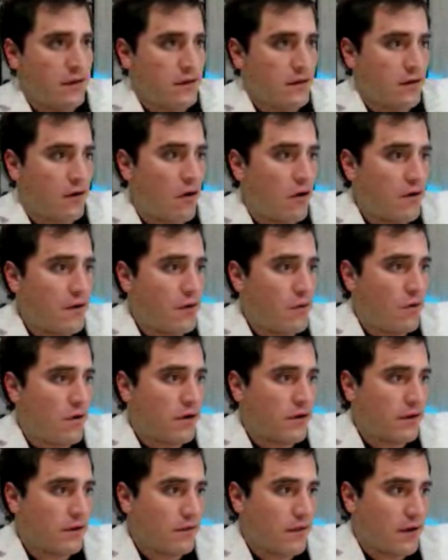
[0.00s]
harder you
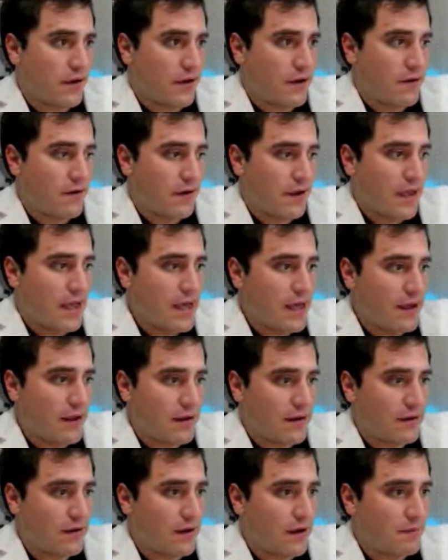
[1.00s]
work, the luckier you get.
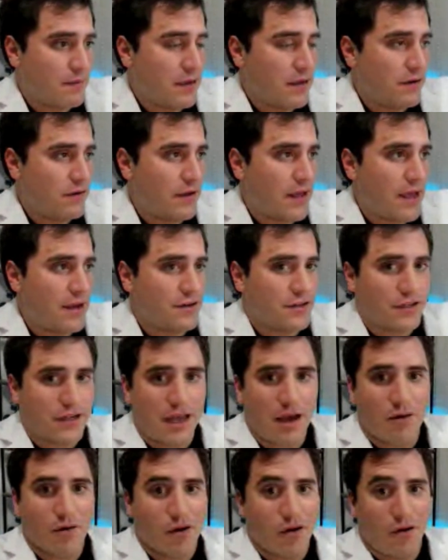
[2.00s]
And I mean, you can't just
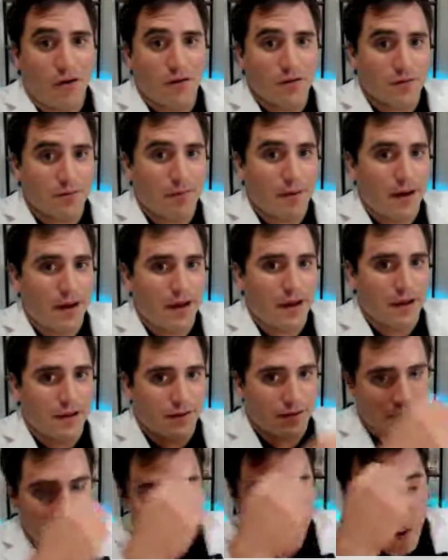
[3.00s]
count cards by
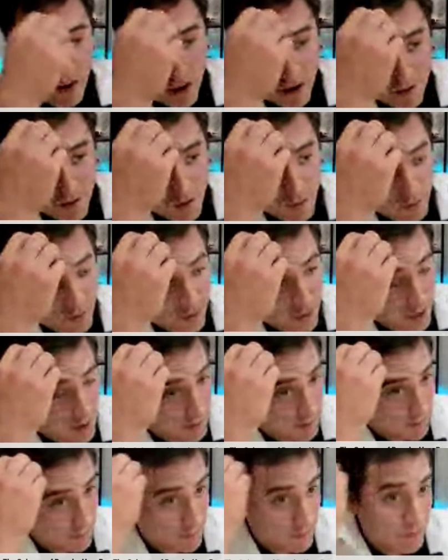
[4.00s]
not knowing how
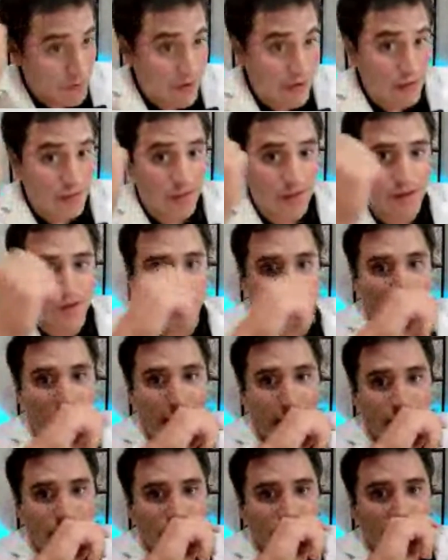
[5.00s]
to do anything. You got to
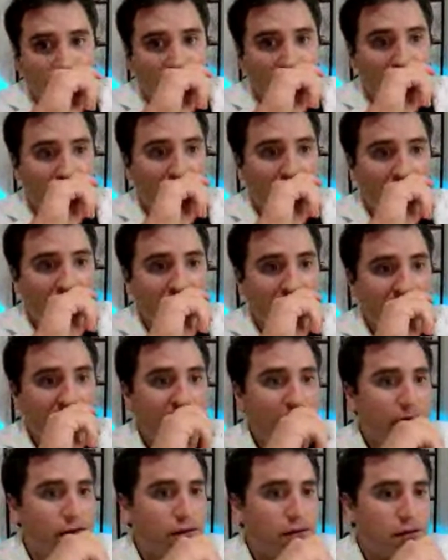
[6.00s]
actually be pretty
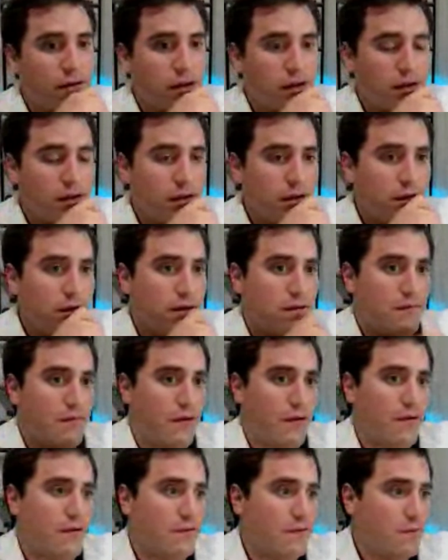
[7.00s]

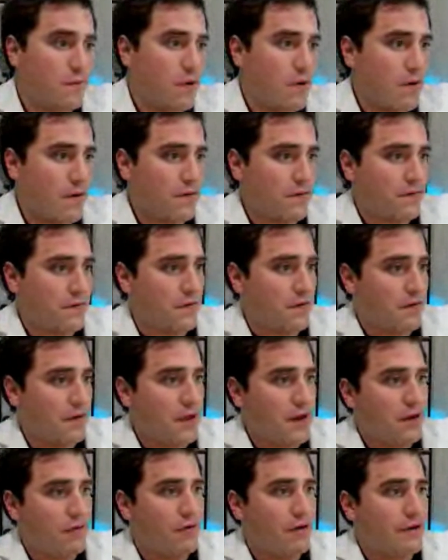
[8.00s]
smart. So
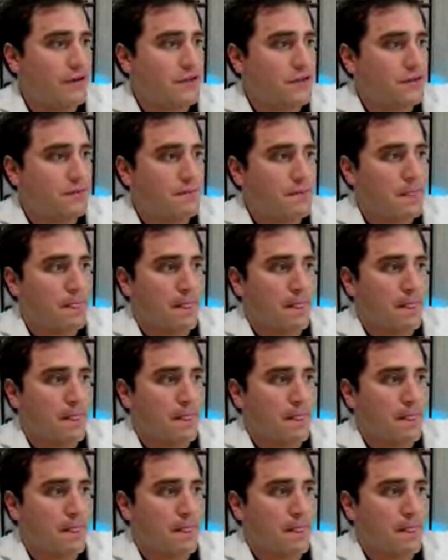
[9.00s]
anyways,